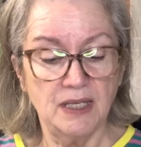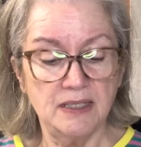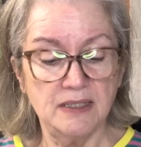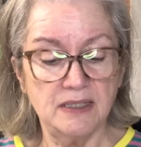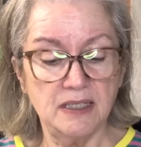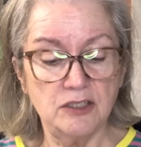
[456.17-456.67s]
It
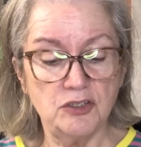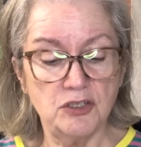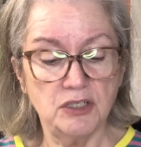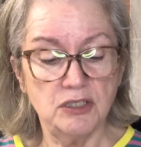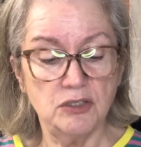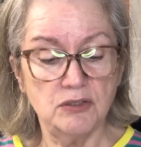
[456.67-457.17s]
says you
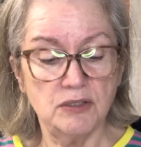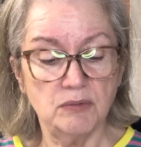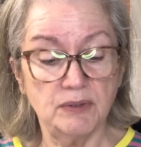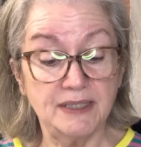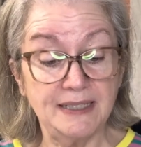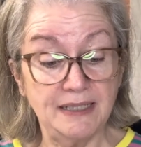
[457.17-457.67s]
can use it
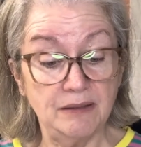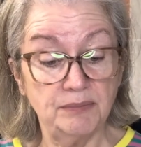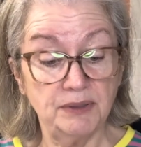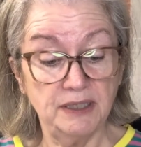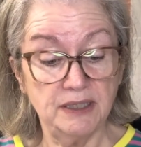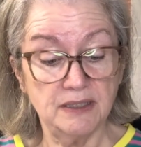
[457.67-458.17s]
with
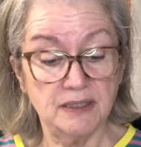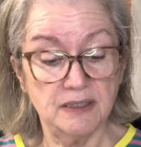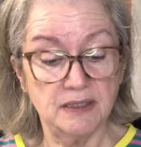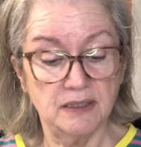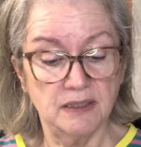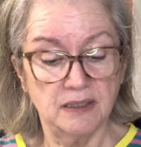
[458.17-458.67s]
templates